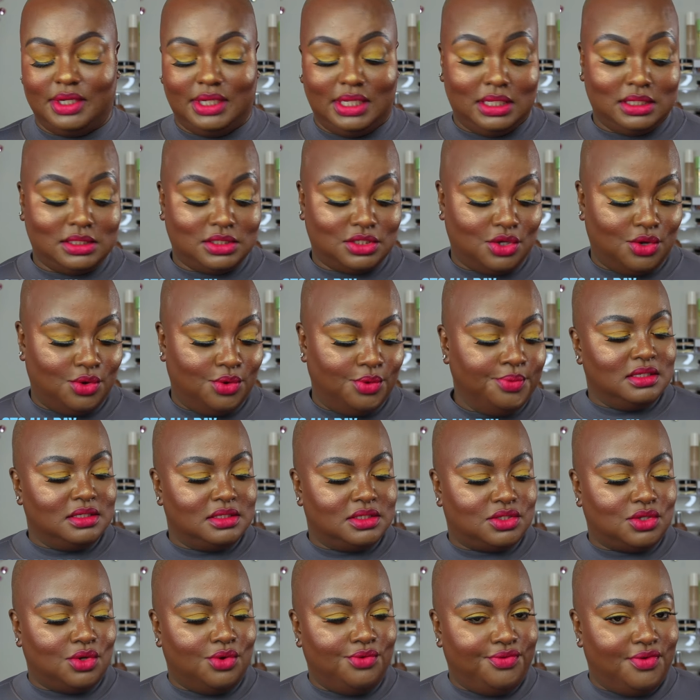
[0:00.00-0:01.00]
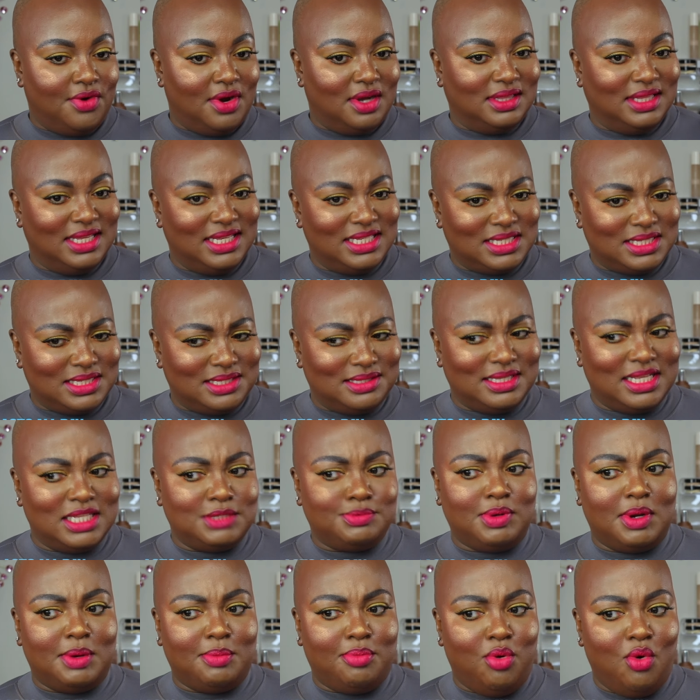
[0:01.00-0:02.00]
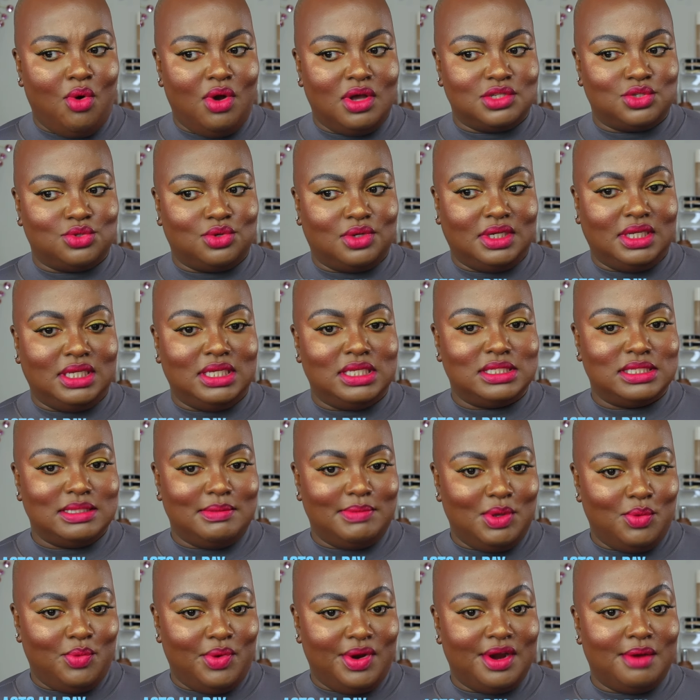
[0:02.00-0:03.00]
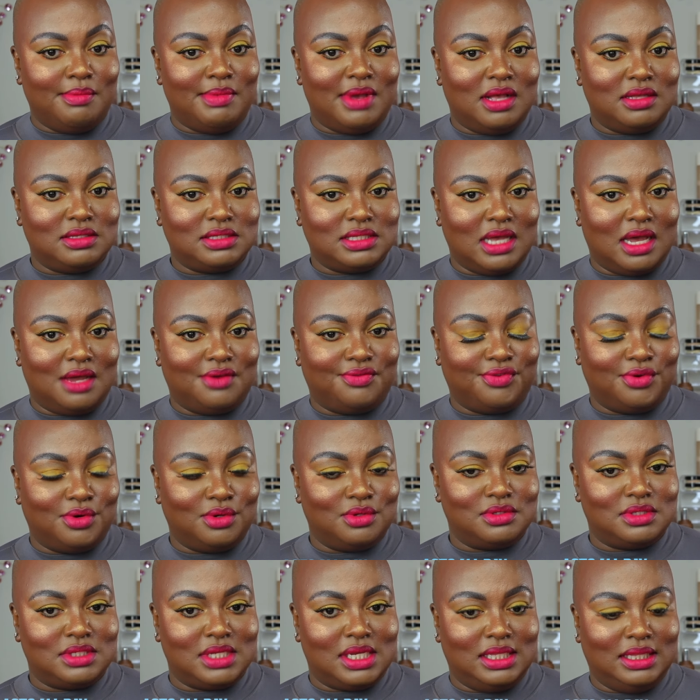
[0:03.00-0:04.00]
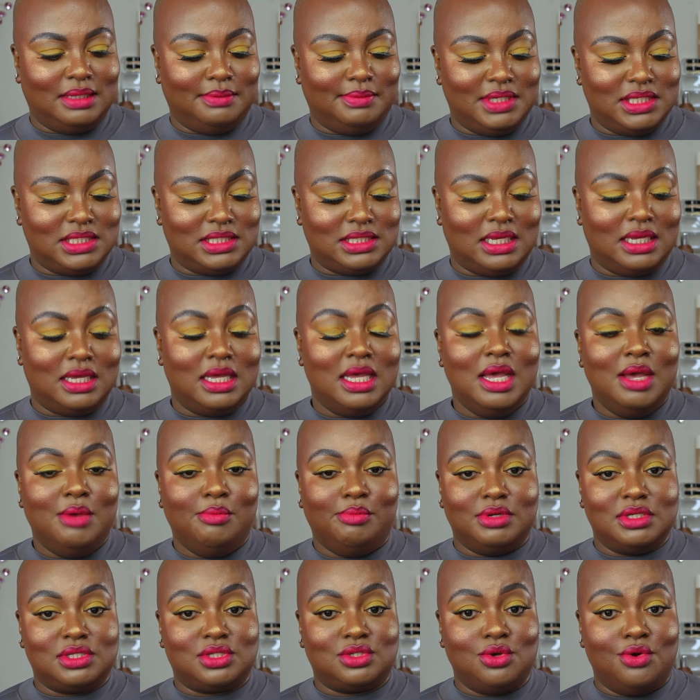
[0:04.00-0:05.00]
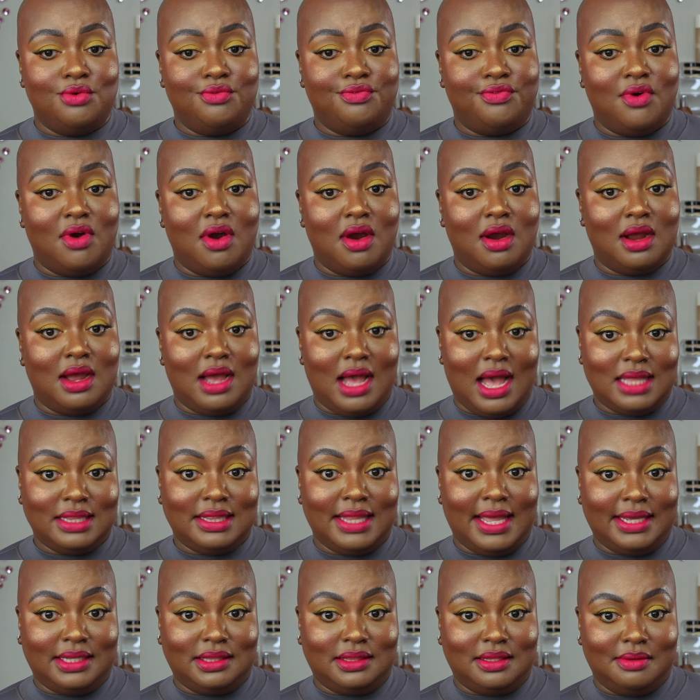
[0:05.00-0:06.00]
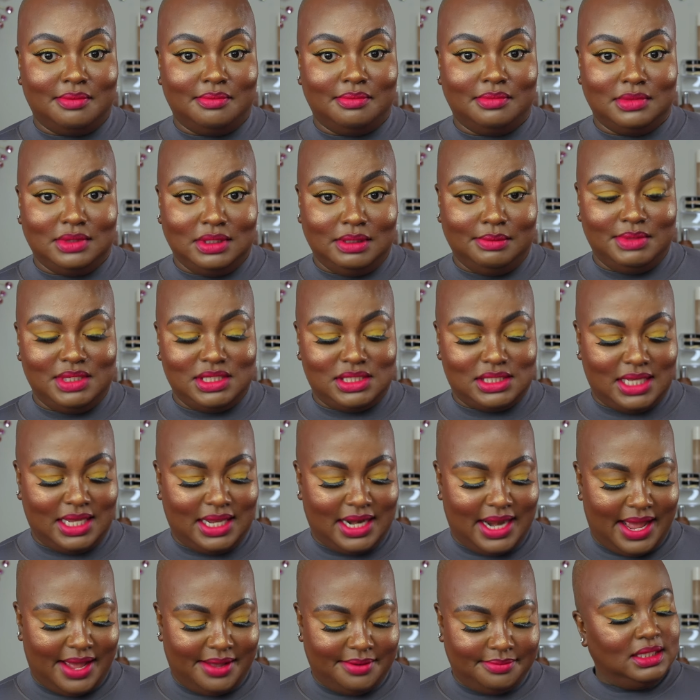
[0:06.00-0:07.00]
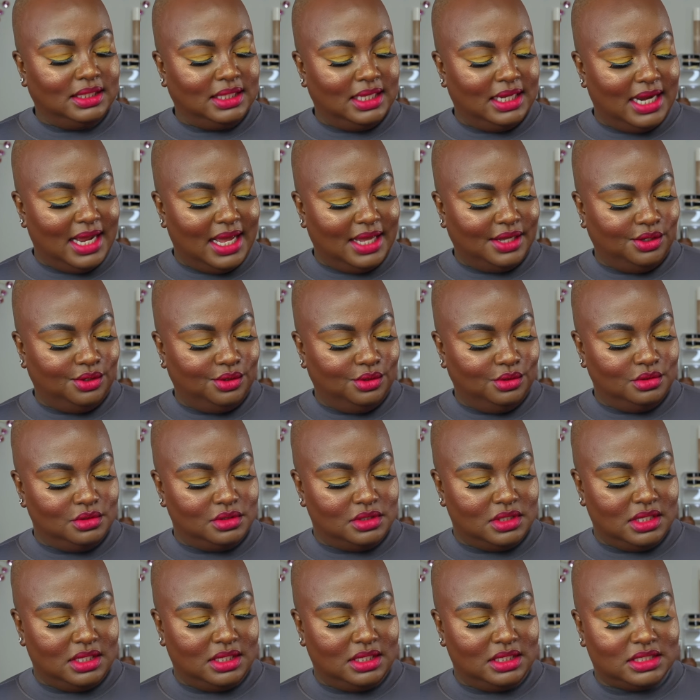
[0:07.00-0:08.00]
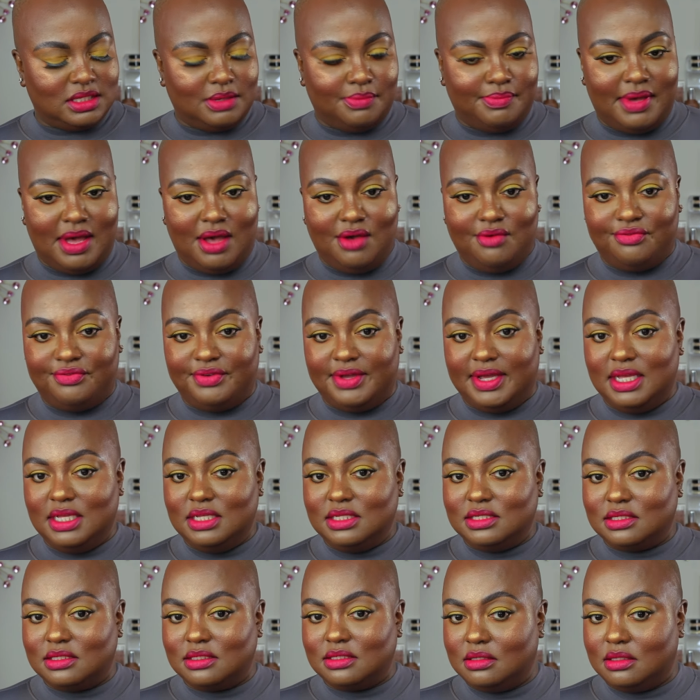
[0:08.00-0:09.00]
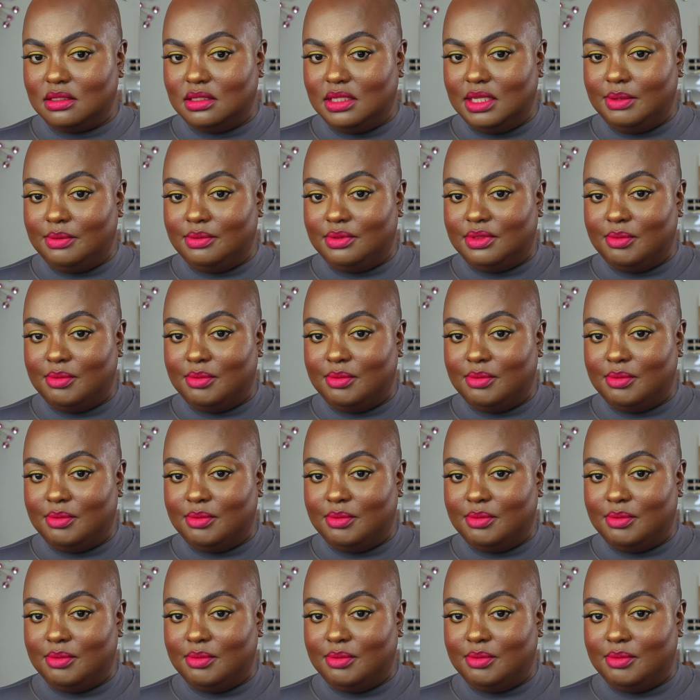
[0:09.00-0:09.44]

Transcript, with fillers: there. So far let's put a pause on these. Let me wear them outside first and let me see. But so far I like them, let me say that. Then I used this About Face the